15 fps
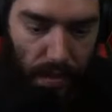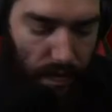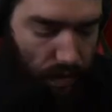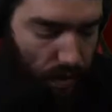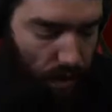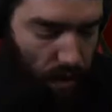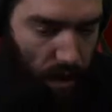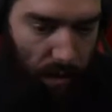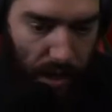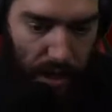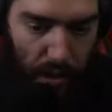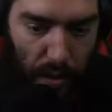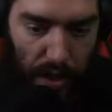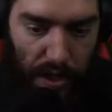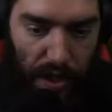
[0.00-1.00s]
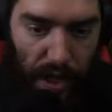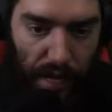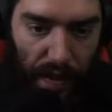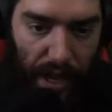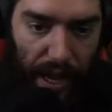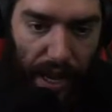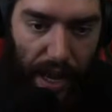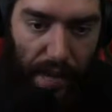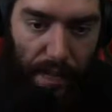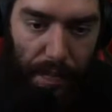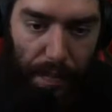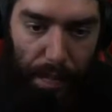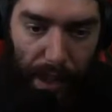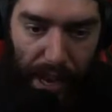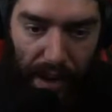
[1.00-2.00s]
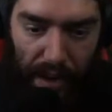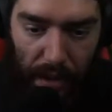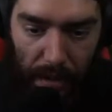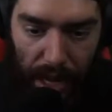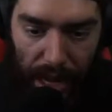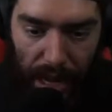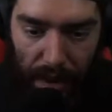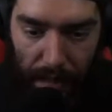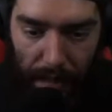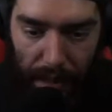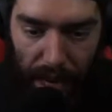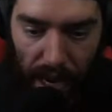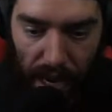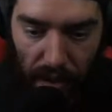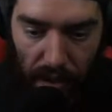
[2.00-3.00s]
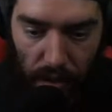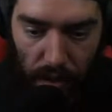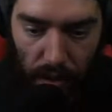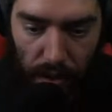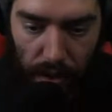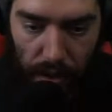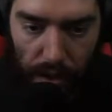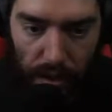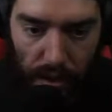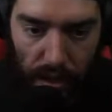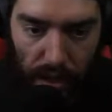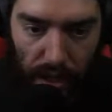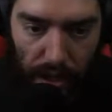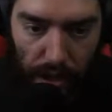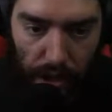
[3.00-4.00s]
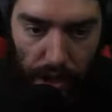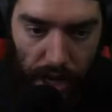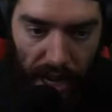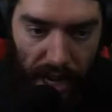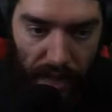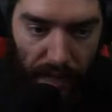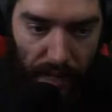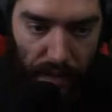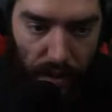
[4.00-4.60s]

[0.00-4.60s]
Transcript: So on my Switch, I've got Battle Command, Battle Orders, Enchant.